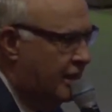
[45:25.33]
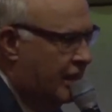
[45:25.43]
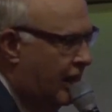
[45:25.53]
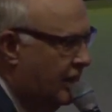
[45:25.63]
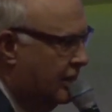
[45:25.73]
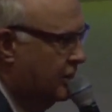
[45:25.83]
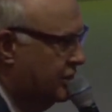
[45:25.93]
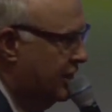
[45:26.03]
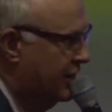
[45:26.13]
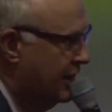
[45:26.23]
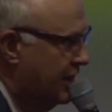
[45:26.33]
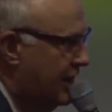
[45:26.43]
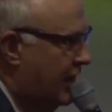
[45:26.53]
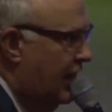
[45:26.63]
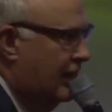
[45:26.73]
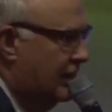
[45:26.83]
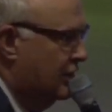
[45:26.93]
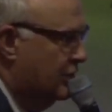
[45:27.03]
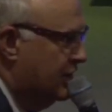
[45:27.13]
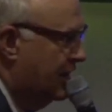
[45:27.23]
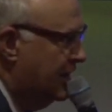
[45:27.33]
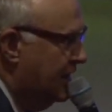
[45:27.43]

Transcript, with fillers: Hallelujah. Hallelujah.